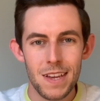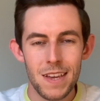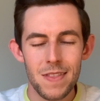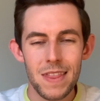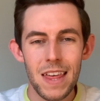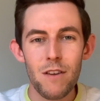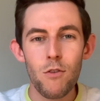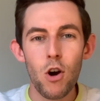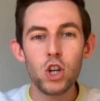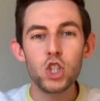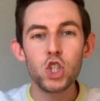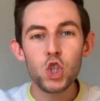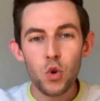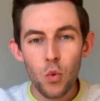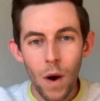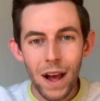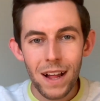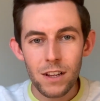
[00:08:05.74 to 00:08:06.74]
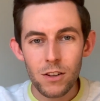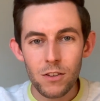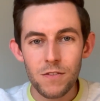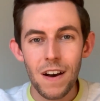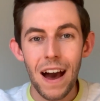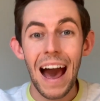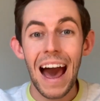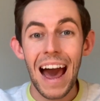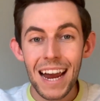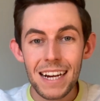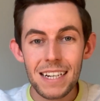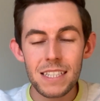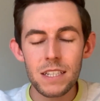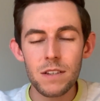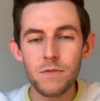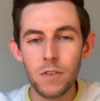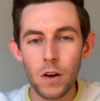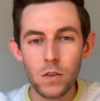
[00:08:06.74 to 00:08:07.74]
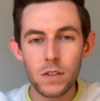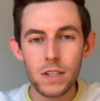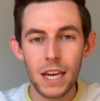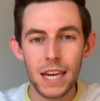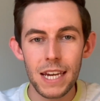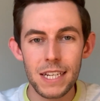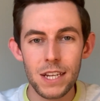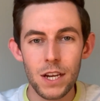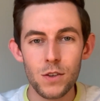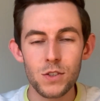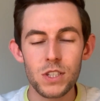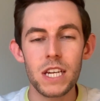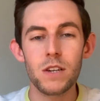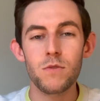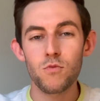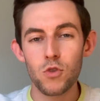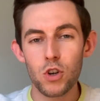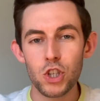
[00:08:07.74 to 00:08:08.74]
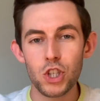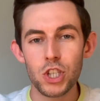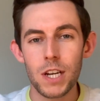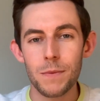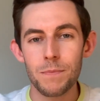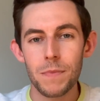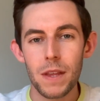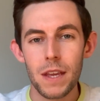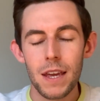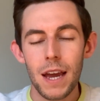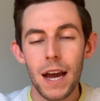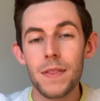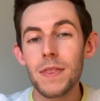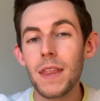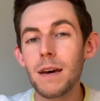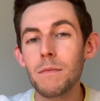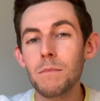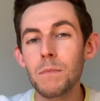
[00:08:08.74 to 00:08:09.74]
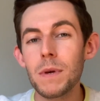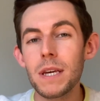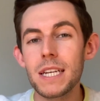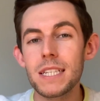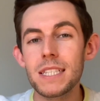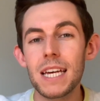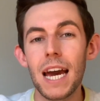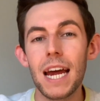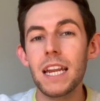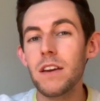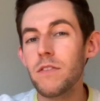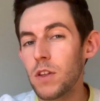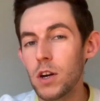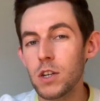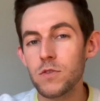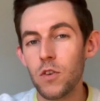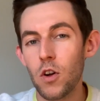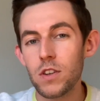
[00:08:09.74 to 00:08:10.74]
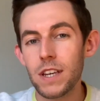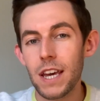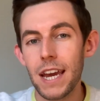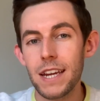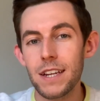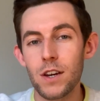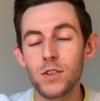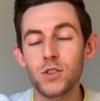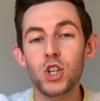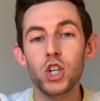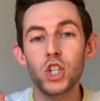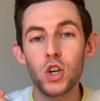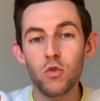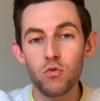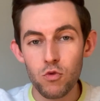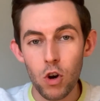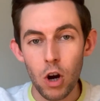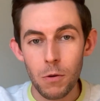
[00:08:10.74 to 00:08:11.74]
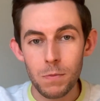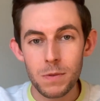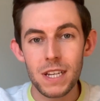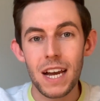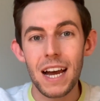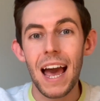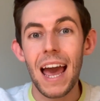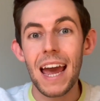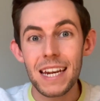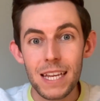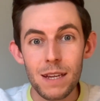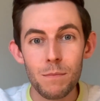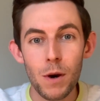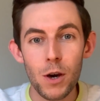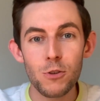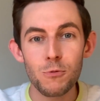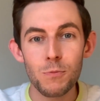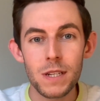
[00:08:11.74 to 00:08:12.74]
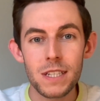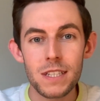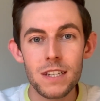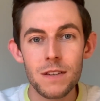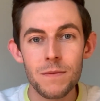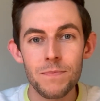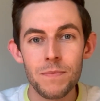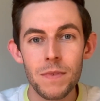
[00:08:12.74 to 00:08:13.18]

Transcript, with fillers: There are 12 active volcanoes in Russia and that means any of those volcanoes could erupt at any moment.